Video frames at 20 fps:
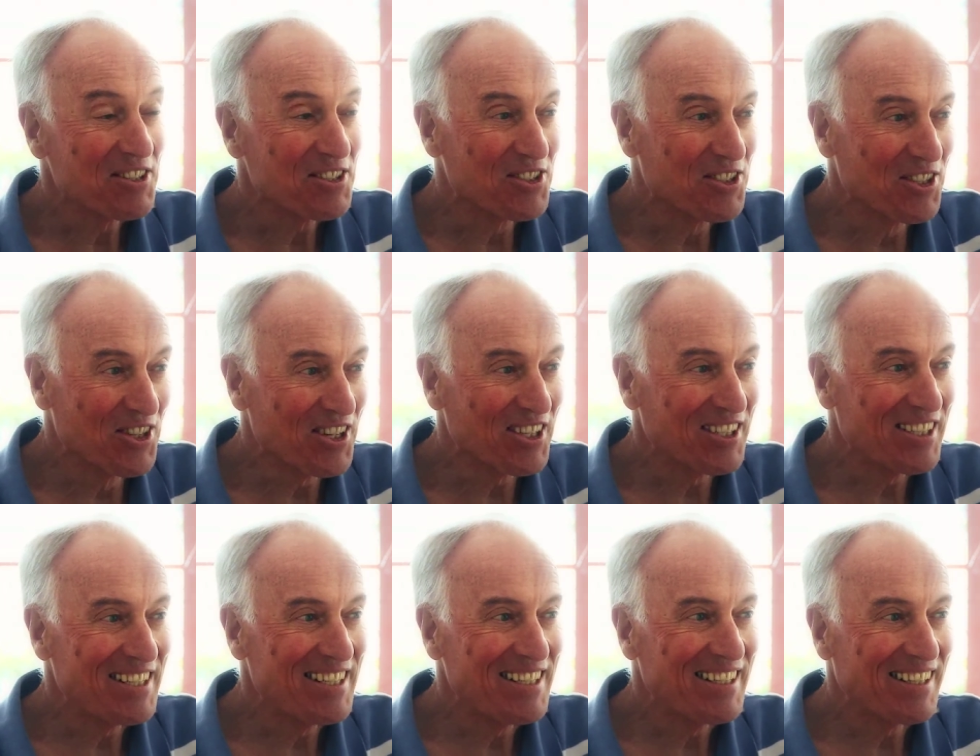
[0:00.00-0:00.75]

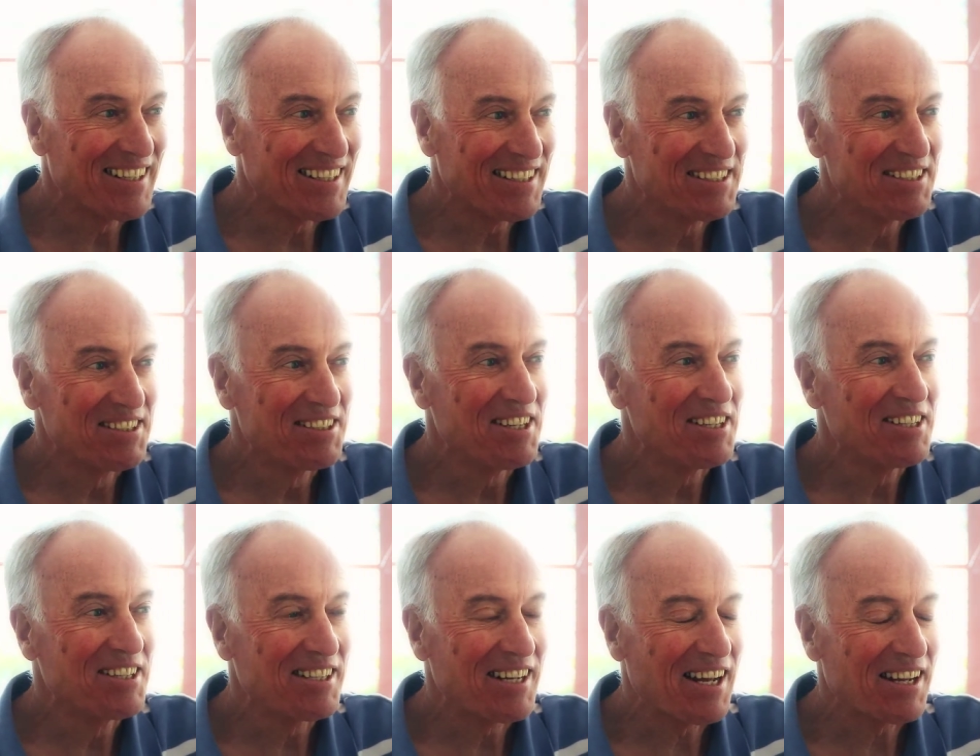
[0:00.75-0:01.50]
certainly
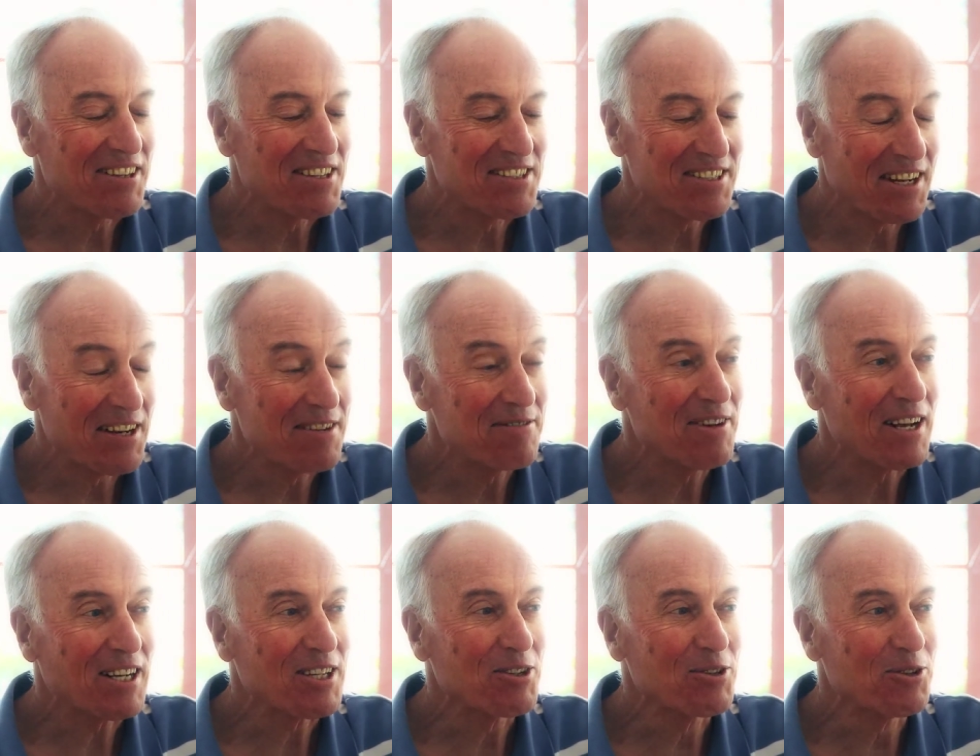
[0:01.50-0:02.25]
did get out in the sun. In
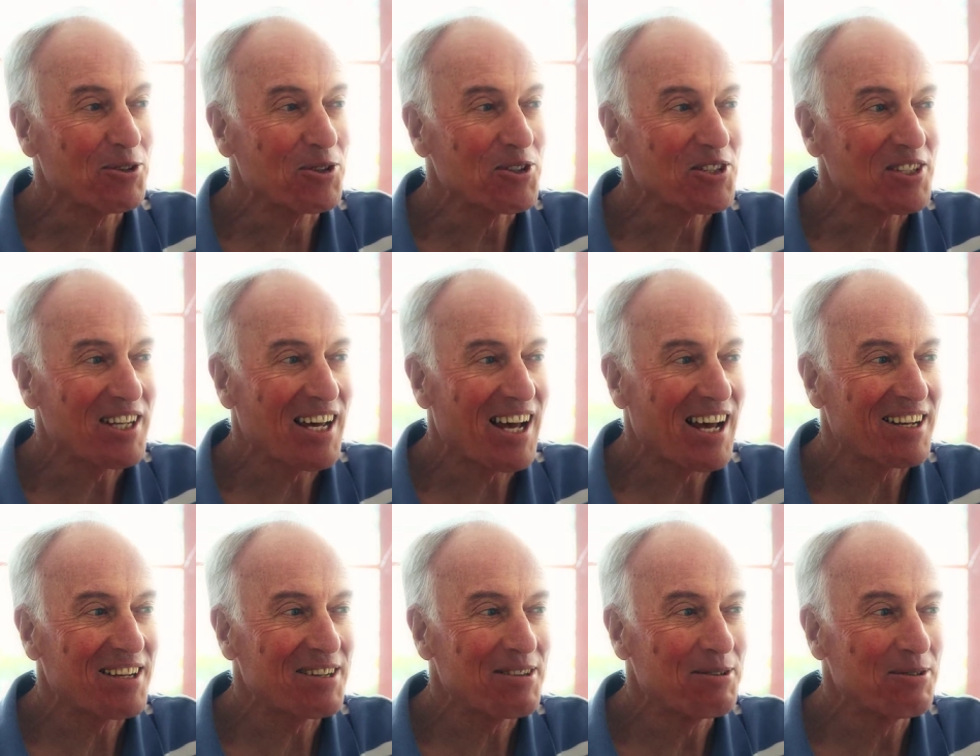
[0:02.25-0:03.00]
fact, it all
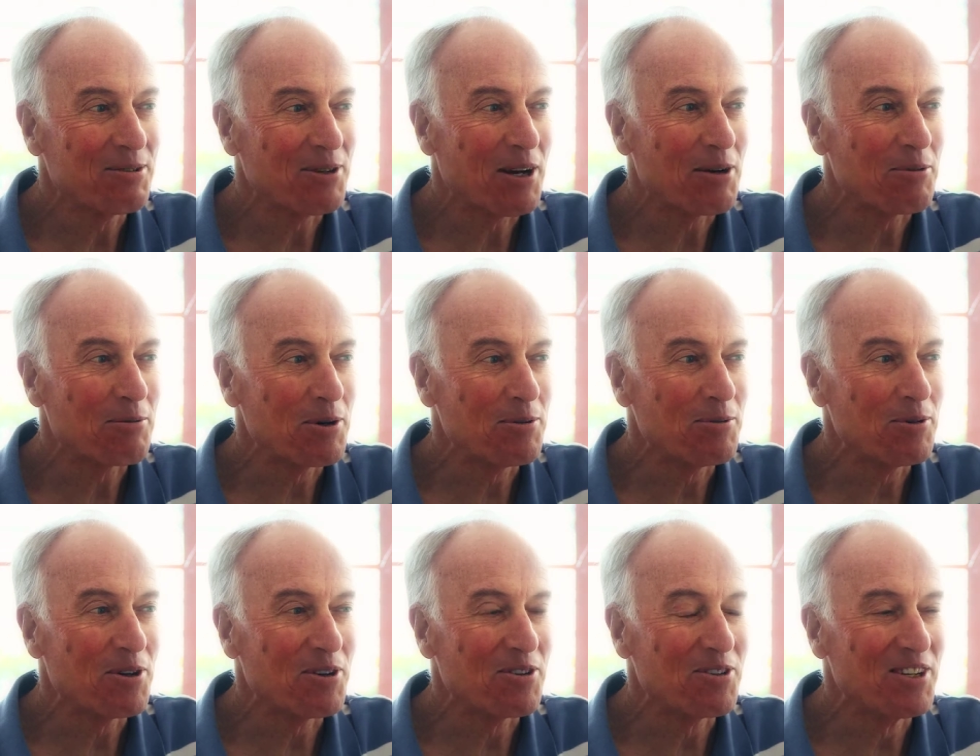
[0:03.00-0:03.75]
started
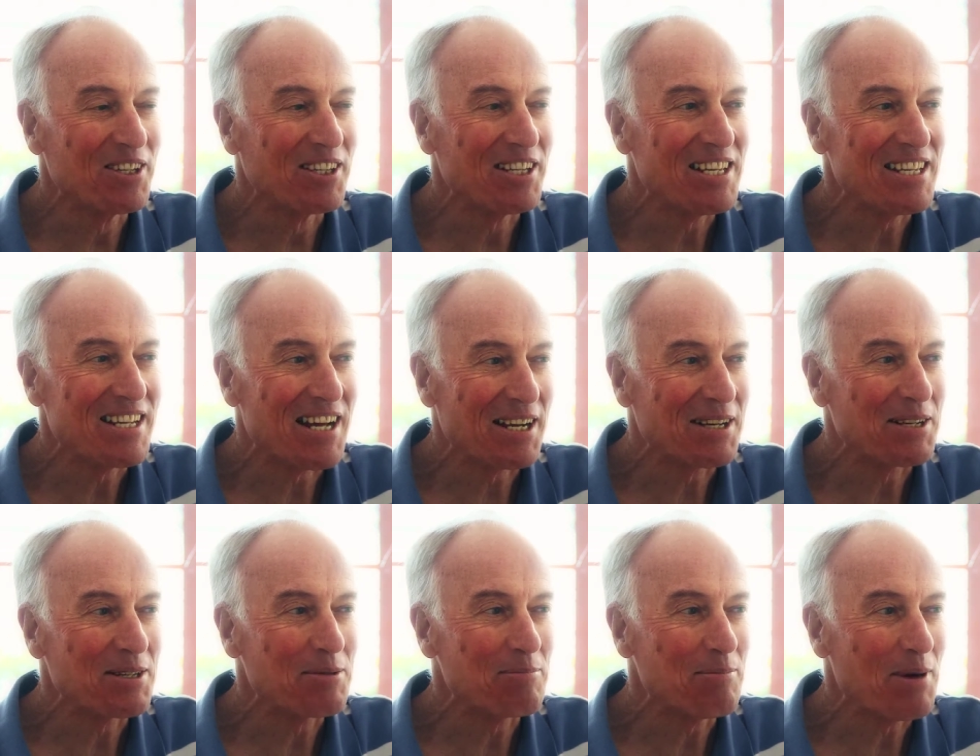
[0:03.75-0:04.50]
when we were really
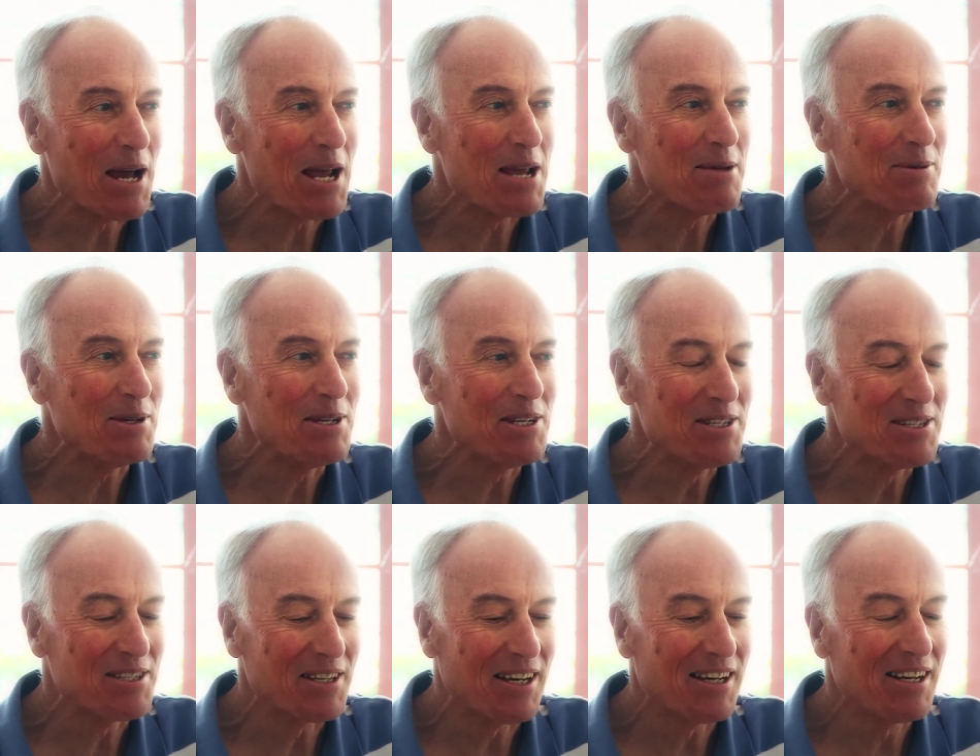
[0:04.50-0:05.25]
young as
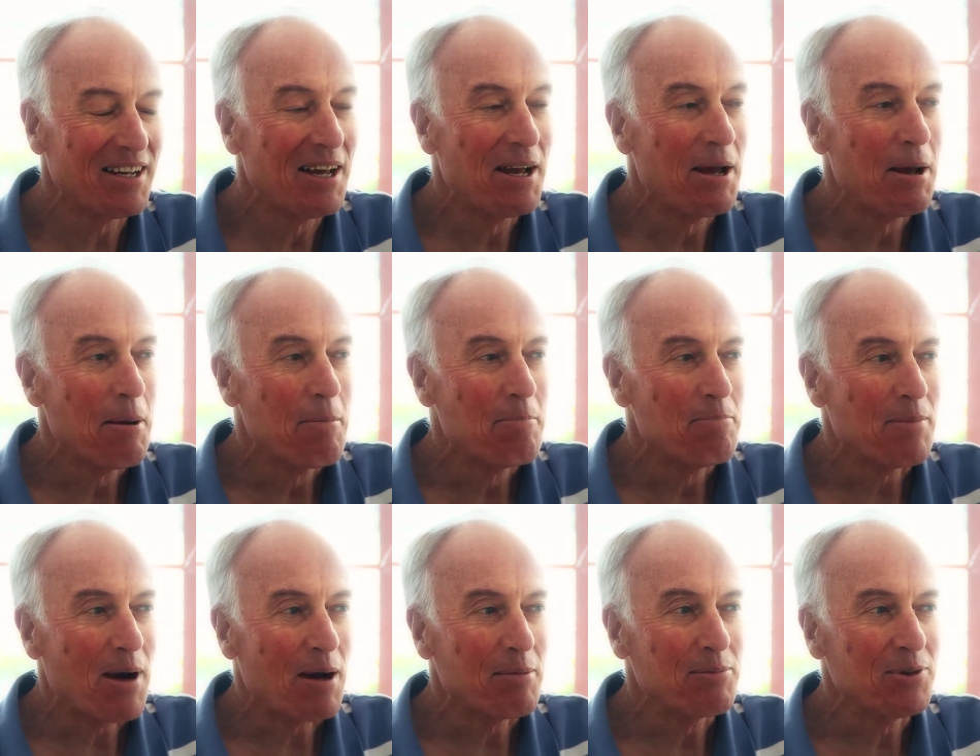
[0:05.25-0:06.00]
babies.
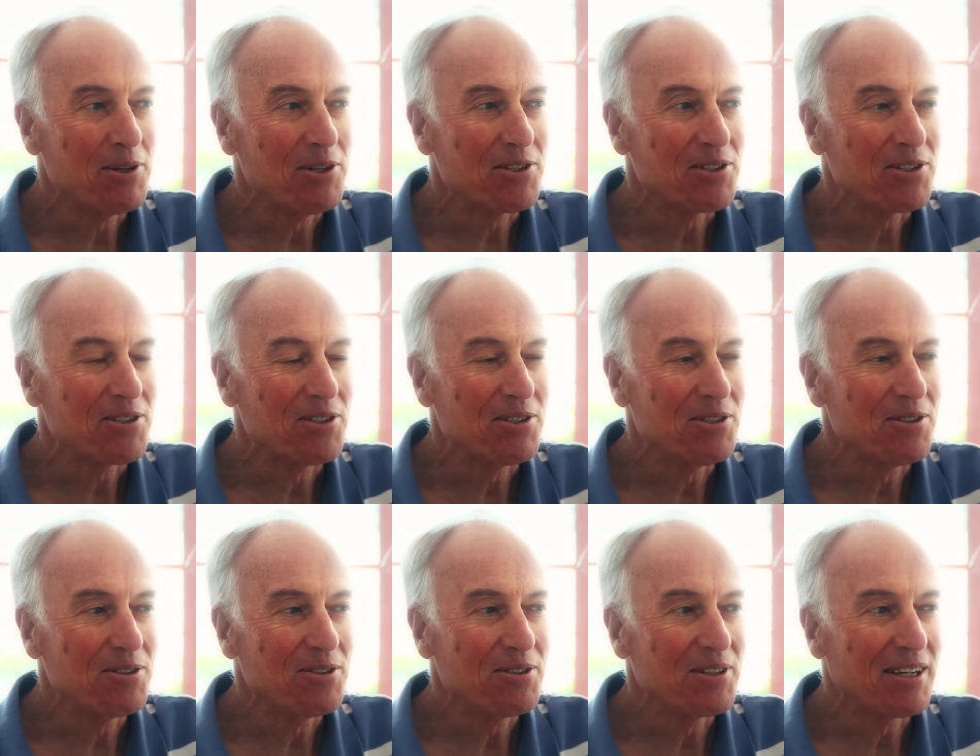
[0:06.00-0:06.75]
Mum used
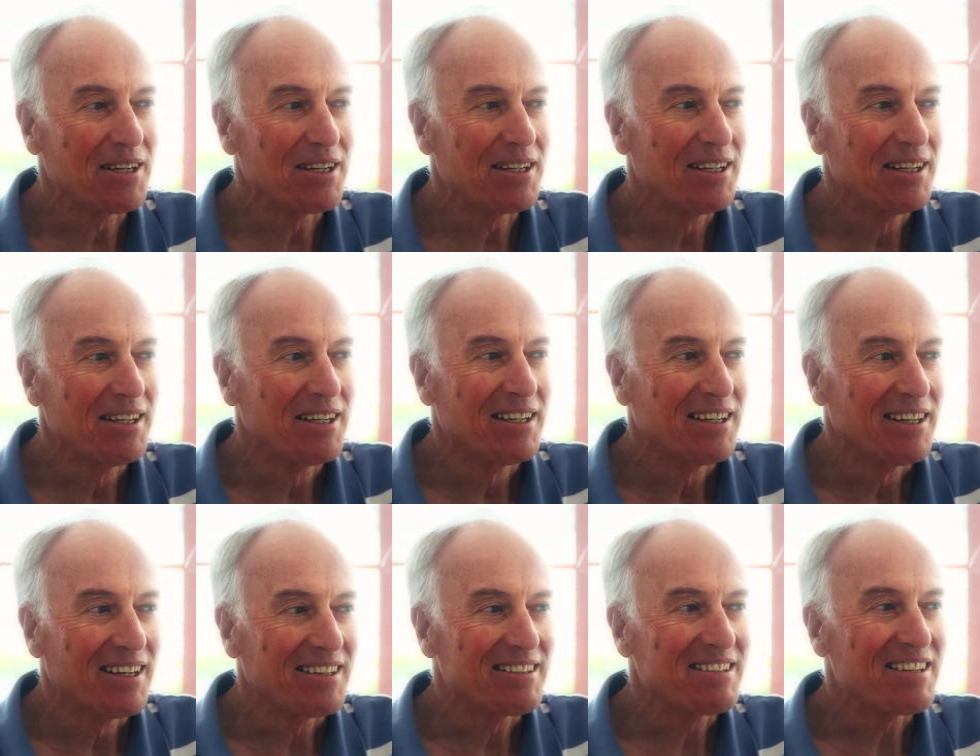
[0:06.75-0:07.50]
to
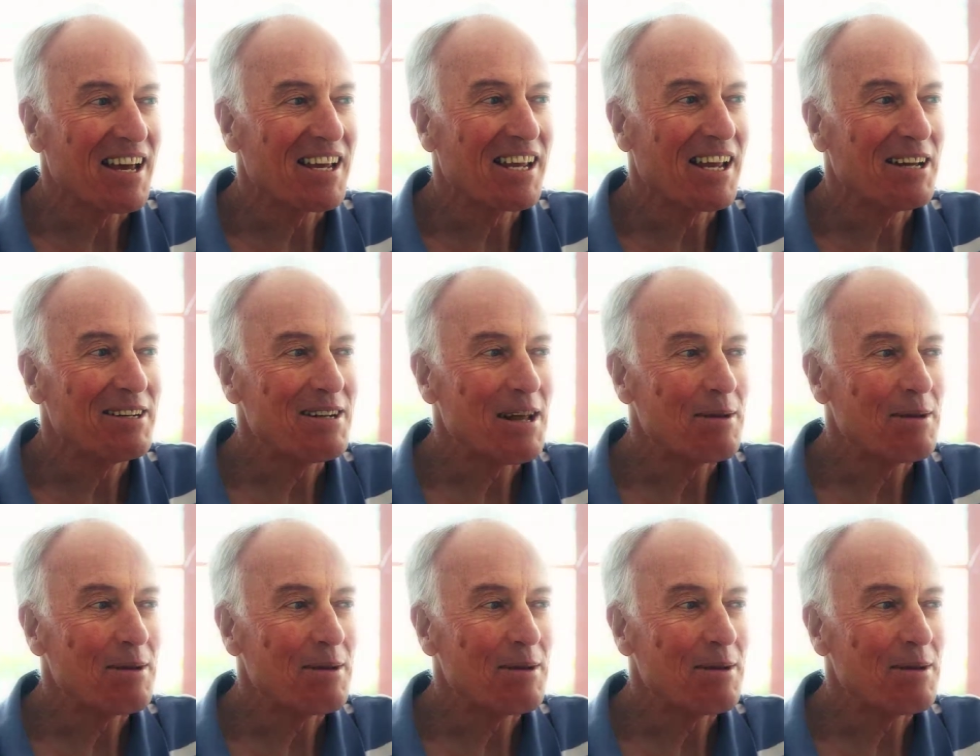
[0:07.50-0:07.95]
take our